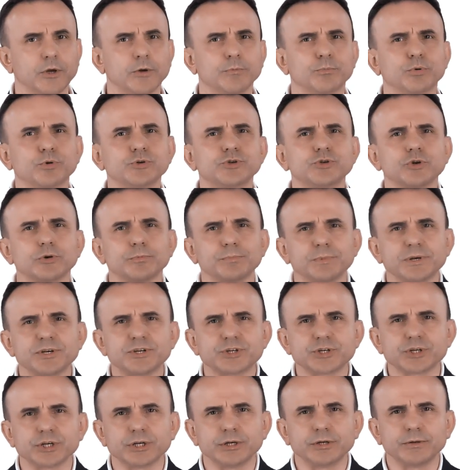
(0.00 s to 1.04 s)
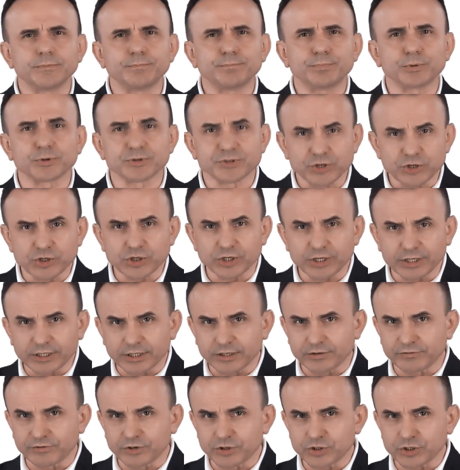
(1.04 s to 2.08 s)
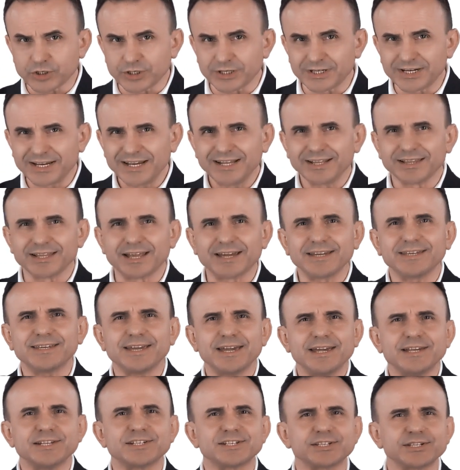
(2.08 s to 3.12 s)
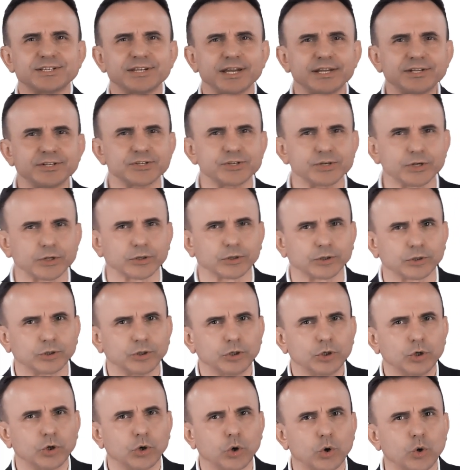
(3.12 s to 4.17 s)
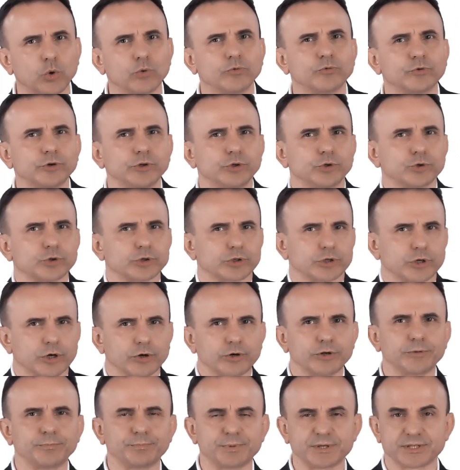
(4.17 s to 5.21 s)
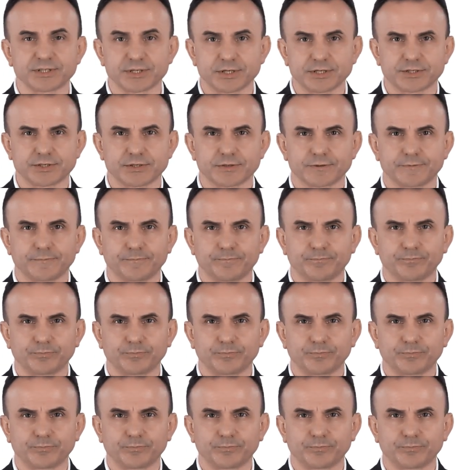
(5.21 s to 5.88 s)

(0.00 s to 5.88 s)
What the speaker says: Put your mission, positioning, and vision like a stencil over your current business.